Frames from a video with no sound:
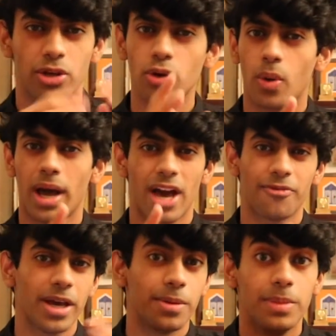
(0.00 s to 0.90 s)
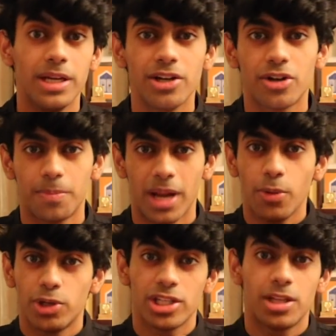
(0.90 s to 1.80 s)
you know I have my immediate
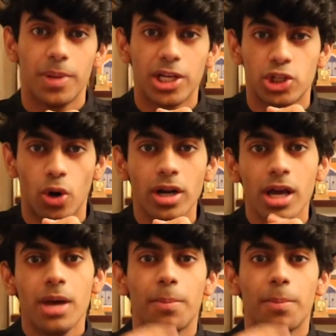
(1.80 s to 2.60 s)
reply, which is The Big Short,